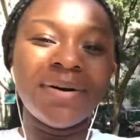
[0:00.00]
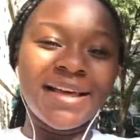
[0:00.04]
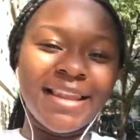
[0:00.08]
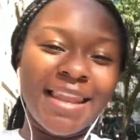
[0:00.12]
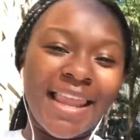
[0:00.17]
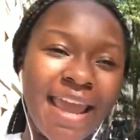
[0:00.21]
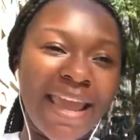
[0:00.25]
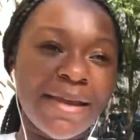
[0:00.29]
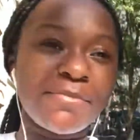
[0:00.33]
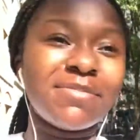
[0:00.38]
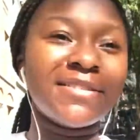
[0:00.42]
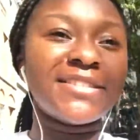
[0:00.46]
but
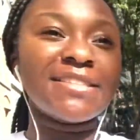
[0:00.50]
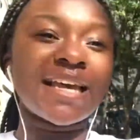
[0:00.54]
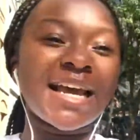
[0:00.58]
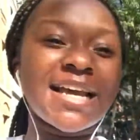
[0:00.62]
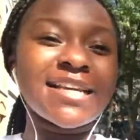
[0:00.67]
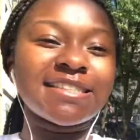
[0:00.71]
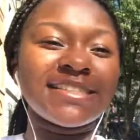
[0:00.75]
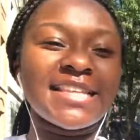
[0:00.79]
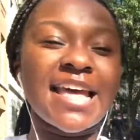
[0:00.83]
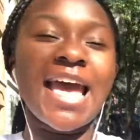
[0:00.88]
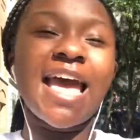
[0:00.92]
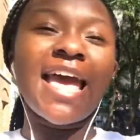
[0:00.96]
like
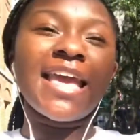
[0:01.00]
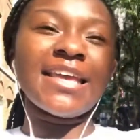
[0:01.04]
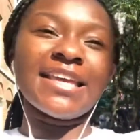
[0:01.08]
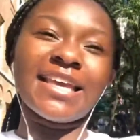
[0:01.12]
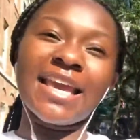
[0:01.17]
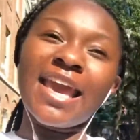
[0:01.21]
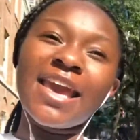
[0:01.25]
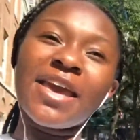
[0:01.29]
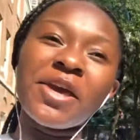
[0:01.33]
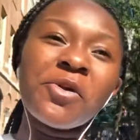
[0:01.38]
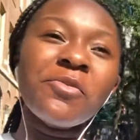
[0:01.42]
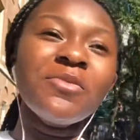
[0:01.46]
besides that
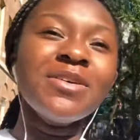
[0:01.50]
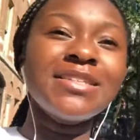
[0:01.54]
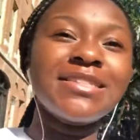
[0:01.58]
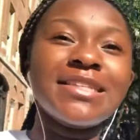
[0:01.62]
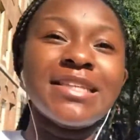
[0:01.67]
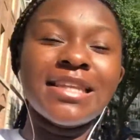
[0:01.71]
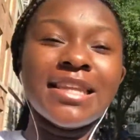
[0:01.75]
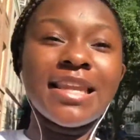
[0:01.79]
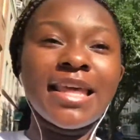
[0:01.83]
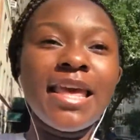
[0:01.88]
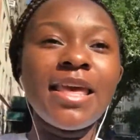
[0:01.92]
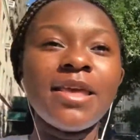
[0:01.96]
yeah it was
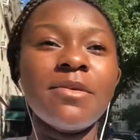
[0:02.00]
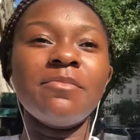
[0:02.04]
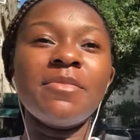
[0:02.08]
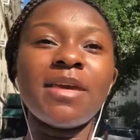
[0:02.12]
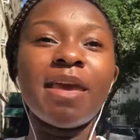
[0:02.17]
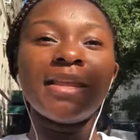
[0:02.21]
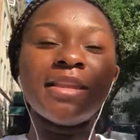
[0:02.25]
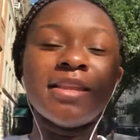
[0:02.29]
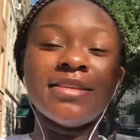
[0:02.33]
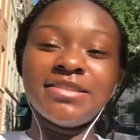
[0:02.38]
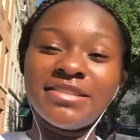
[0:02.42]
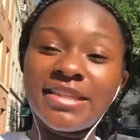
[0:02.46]
lit
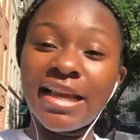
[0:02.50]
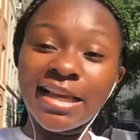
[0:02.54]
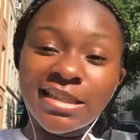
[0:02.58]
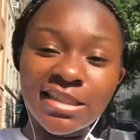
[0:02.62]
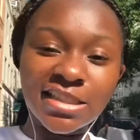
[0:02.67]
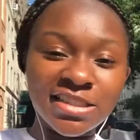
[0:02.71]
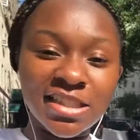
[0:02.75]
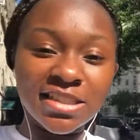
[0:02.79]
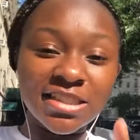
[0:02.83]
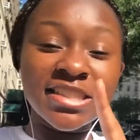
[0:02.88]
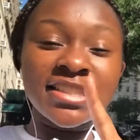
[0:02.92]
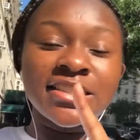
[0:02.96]
man the
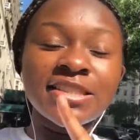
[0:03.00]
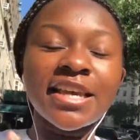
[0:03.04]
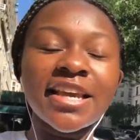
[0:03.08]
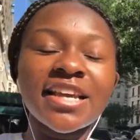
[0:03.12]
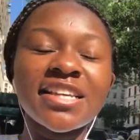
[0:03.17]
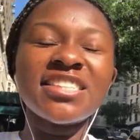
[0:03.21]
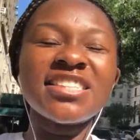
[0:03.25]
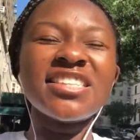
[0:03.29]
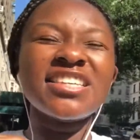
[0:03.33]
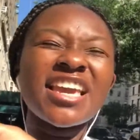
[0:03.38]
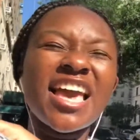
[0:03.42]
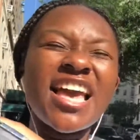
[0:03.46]
dancers are
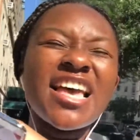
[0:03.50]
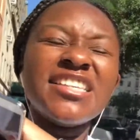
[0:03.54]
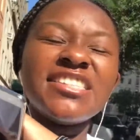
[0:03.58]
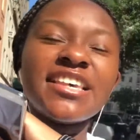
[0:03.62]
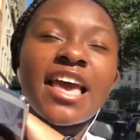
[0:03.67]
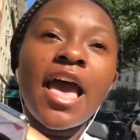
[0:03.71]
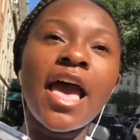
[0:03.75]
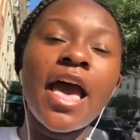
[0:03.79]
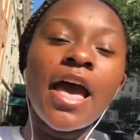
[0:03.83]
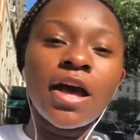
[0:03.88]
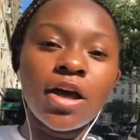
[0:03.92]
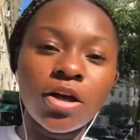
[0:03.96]
sexy as
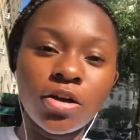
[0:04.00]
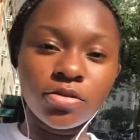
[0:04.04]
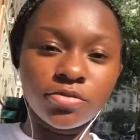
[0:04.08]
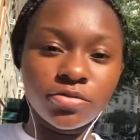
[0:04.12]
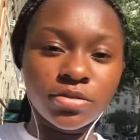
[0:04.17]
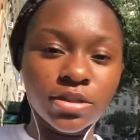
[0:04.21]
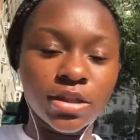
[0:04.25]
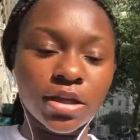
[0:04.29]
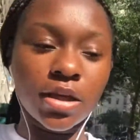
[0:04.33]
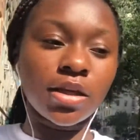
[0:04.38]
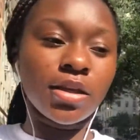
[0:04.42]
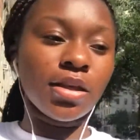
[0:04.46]
hell
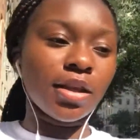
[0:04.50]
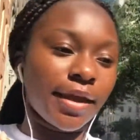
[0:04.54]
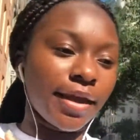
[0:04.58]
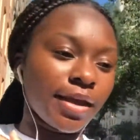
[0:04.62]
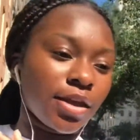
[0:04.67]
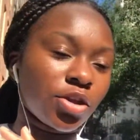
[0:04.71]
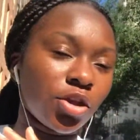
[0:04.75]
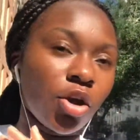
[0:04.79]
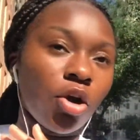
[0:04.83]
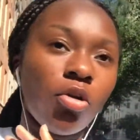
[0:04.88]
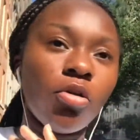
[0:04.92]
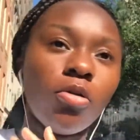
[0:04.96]
son
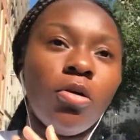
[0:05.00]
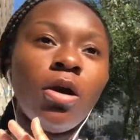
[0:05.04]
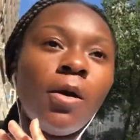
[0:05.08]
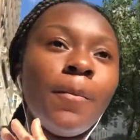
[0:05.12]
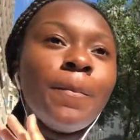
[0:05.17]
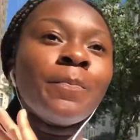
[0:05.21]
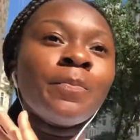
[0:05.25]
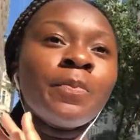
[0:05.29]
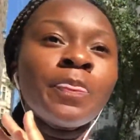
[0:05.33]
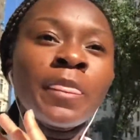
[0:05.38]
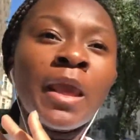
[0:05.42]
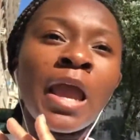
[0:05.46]
like yo
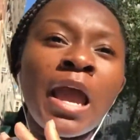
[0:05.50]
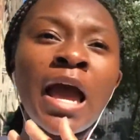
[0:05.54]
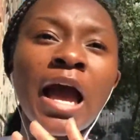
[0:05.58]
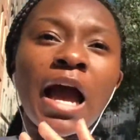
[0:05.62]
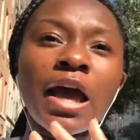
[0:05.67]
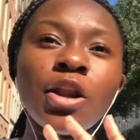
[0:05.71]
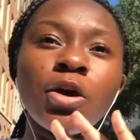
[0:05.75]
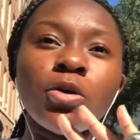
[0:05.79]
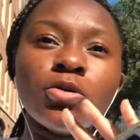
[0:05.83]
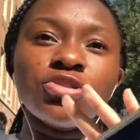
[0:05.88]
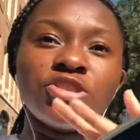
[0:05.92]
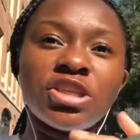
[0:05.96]

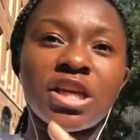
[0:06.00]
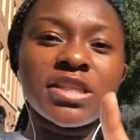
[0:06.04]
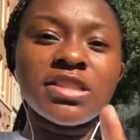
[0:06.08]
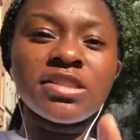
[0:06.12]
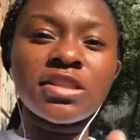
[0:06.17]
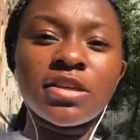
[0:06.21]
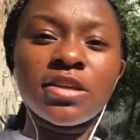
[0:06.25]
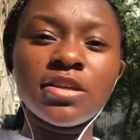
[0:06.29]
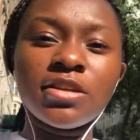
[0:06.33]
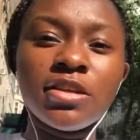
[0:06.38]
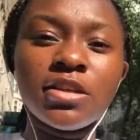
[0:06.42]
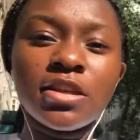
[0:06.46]
I know
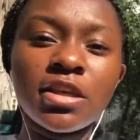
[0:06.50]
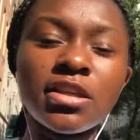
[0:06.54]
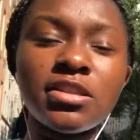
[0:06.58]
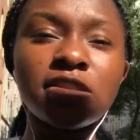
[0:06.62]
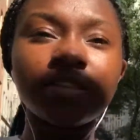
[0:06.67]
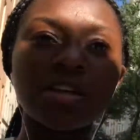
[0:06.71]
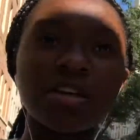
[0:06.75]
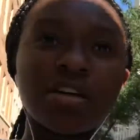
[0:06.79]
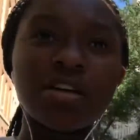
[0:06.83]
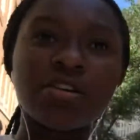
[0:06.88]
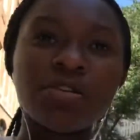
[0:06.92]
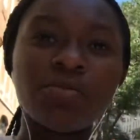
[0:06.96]
Justin, he's
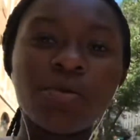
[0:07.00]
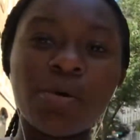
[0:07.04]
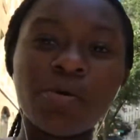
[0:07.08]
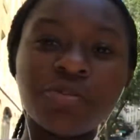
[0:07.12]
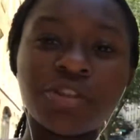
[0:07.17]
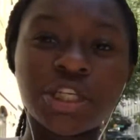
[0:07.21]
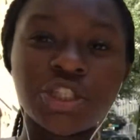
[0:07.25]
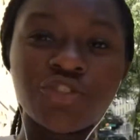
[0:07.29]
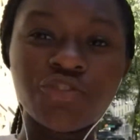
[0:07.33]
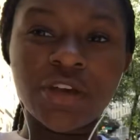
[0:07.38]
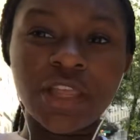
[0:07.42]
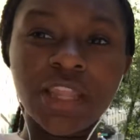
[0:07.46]
the one
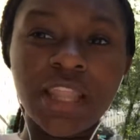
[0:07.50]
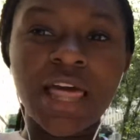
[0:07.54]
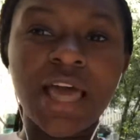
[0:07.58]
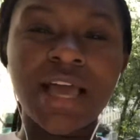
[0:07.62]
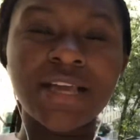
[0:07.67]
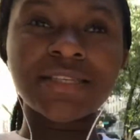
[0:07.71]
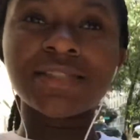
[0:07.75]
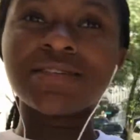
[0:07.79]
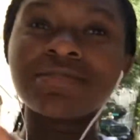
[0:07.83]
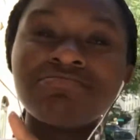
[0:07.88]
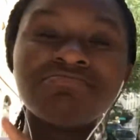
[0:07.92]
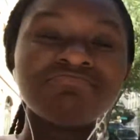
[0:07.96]
with the
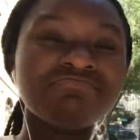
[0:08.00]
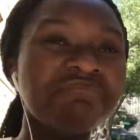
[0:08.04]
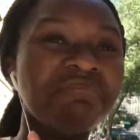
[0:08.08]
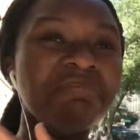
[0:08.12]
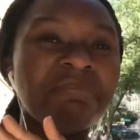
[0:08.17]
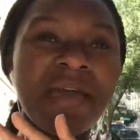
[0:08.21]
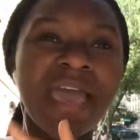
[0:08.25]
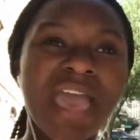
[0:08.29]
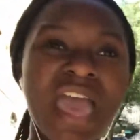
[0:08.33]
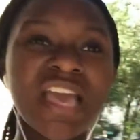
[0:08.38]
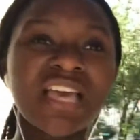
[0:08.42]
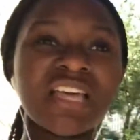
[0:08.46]
dreadlocks,
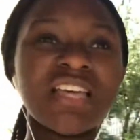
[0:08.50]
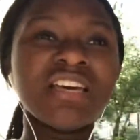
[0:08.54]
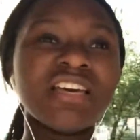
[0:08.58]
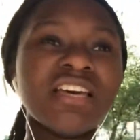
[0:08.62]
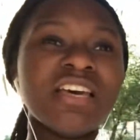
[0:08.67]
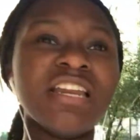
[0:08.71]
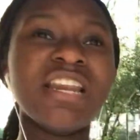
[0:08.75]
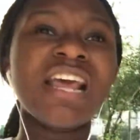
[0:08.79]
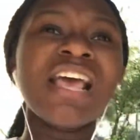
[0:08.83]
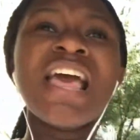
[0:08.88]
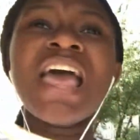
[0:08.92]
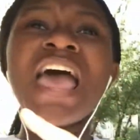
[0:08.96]
mad
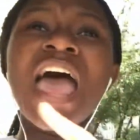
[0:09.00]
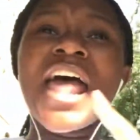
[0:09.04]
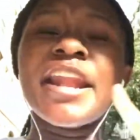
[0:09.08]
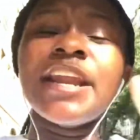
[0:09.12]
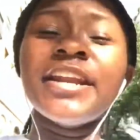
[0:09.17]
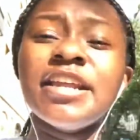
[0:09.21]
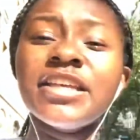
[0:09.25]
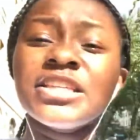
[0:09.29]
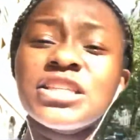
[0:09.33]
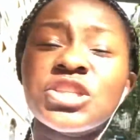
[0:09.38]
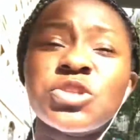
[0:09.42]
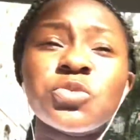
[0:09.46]
good. And
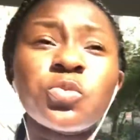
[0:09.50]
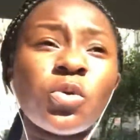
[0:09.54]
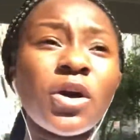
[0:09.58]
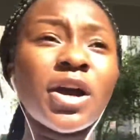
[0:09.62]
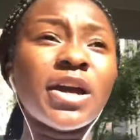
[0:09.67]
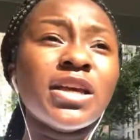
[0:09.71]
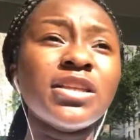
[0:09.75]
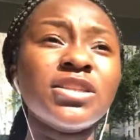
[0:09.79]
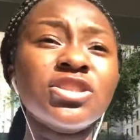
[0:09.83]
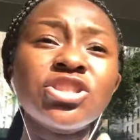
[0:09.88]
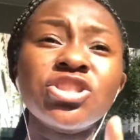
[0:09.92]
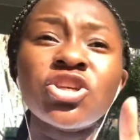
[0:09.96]
then there's this
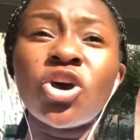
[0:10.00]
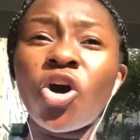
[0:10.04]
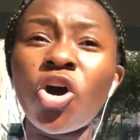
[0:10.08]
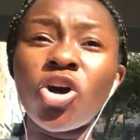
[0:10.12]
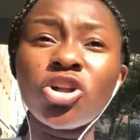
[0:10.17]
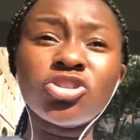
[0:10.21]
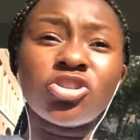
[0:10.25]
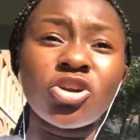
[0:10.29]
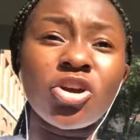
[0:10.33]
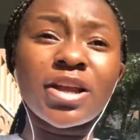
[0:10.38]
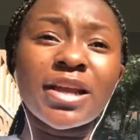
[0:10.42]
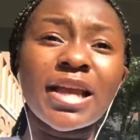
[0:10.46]
one
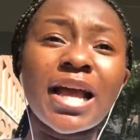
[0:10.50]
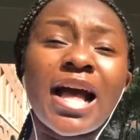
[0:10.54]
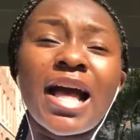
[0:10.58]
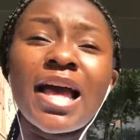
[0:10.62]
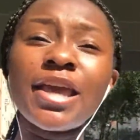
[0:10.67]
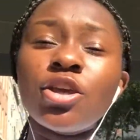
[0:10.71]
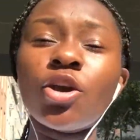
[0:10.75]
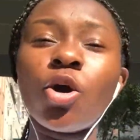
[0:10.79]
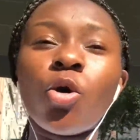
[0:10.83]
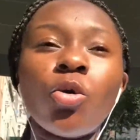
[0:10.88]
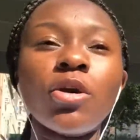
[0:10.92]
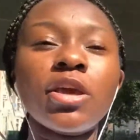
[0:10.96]
tall, dark
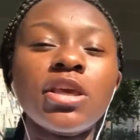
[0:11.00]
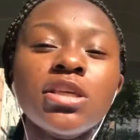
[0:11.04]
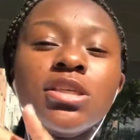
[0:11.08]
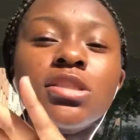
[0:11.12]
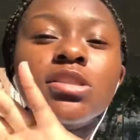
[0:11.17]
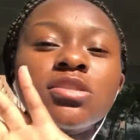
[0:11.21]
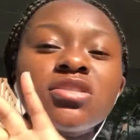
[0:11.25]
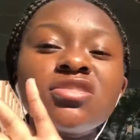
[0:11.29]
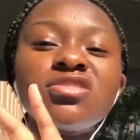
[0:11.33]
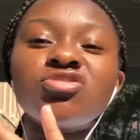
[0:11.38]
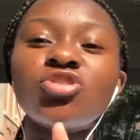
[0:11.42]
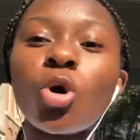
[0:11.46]
guy, yo, he's
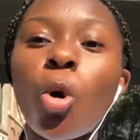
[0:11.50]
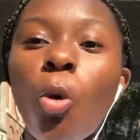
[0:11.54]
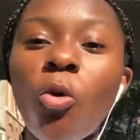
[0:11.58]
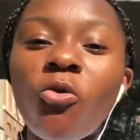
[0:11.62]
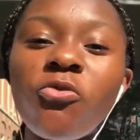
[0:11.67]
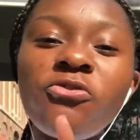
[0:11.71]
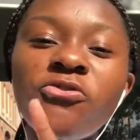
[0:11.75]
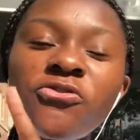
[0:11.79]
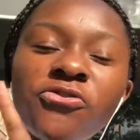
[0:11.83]
so